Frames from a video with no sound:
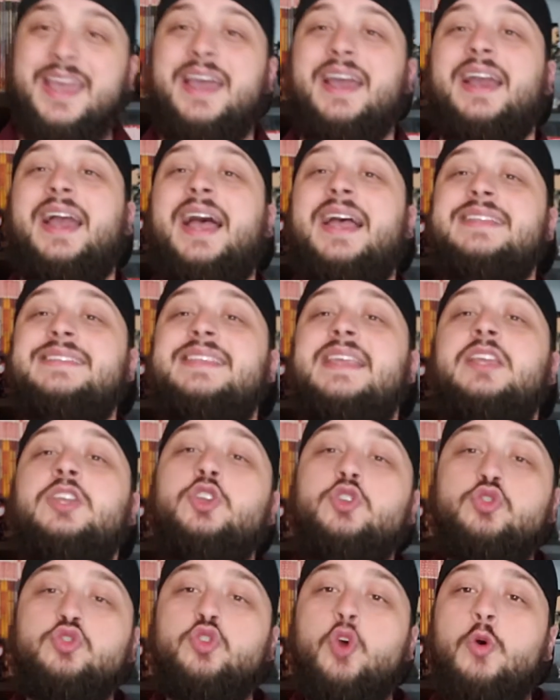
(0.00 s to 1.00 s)
Guys, thank
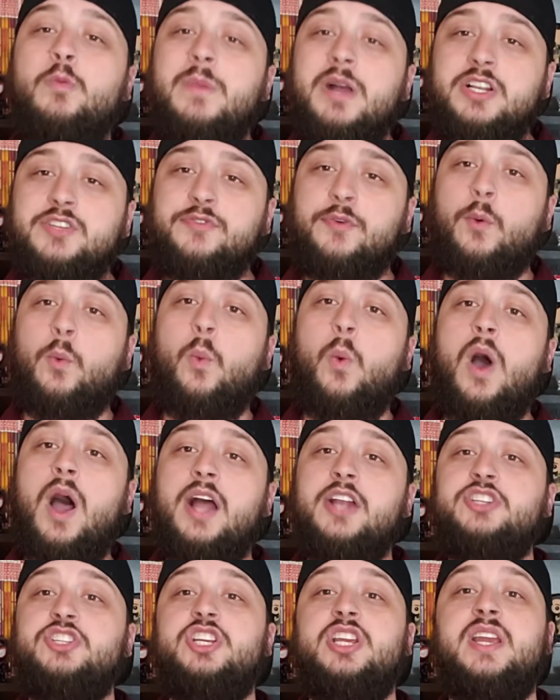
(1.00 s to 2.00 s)
you so much for
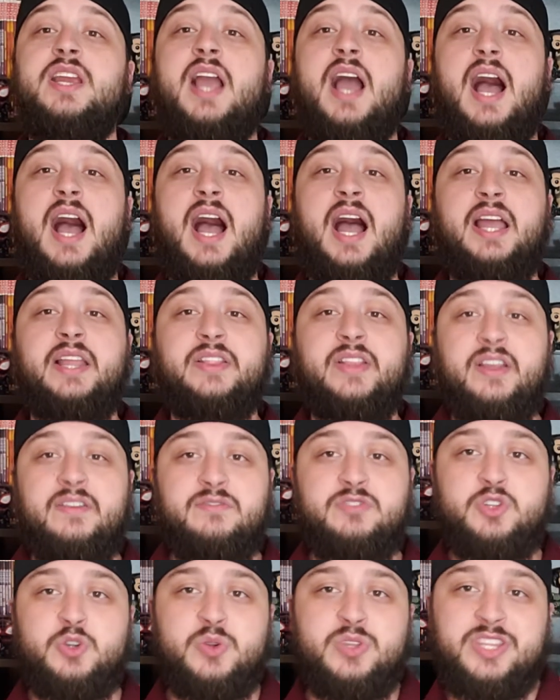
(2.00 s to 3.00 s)
watching. I
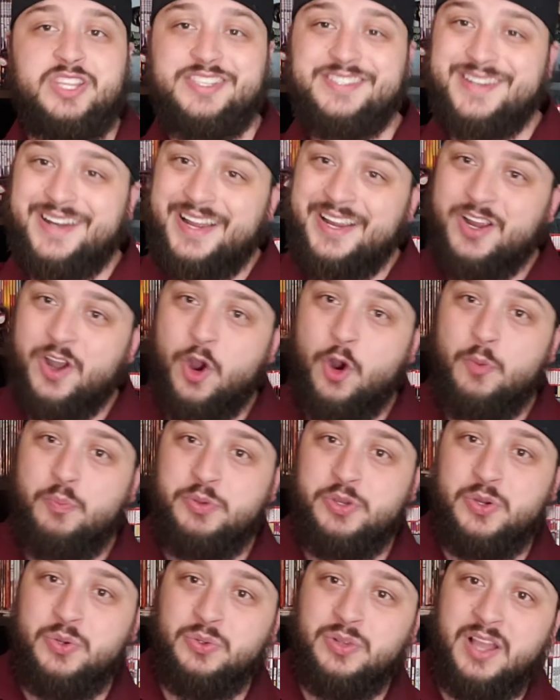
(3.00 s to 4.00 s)
love doing this, and I hope
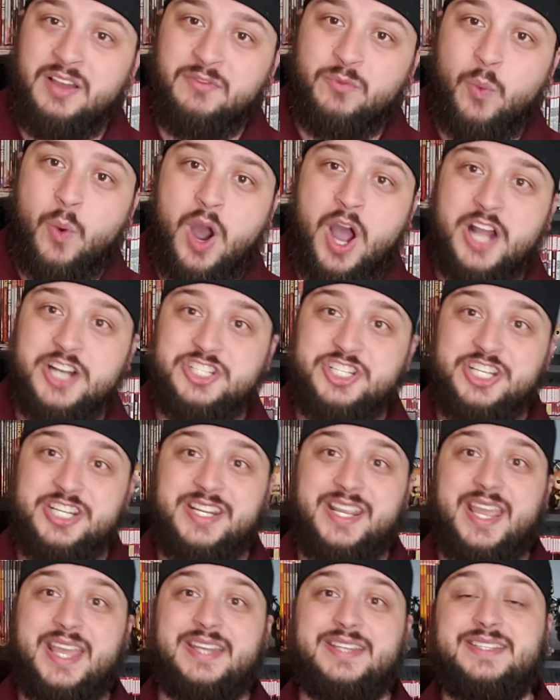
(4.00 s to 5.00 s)
you love
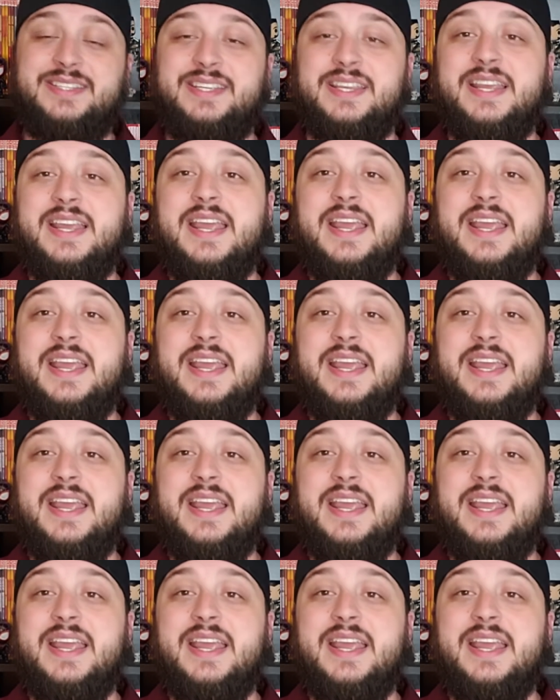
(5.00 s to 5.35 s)
watching it.